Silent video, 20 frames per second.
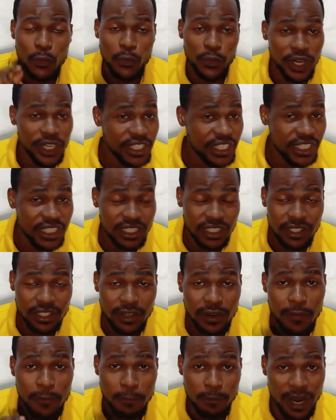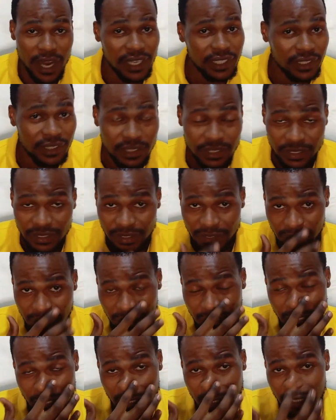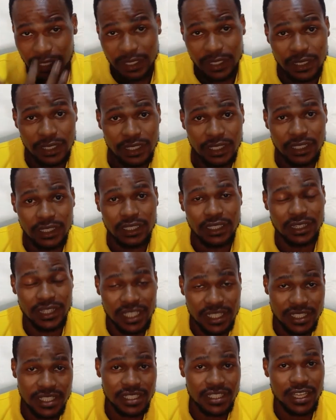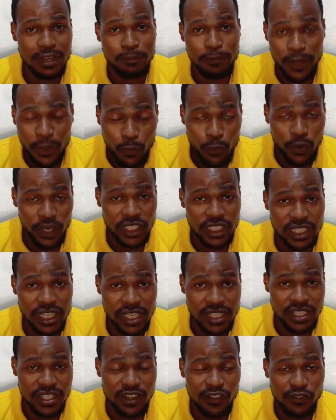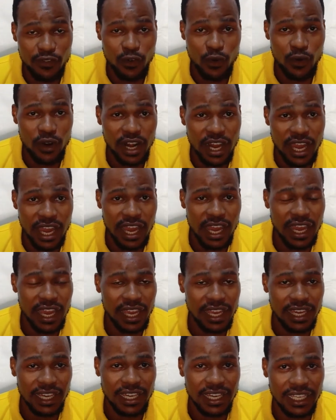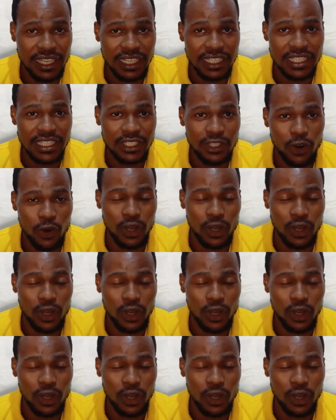rich man? This is the big question at you for now, Kennedy.